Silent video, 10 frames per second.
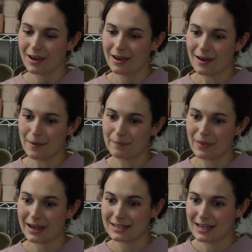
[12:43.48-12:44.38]

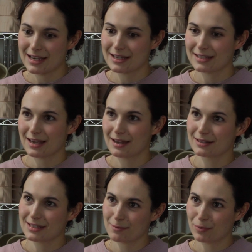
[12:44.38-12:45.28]
ideas
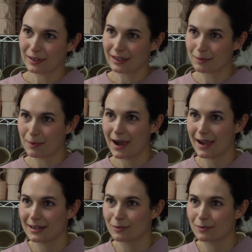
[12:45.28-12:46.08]
and bringing mine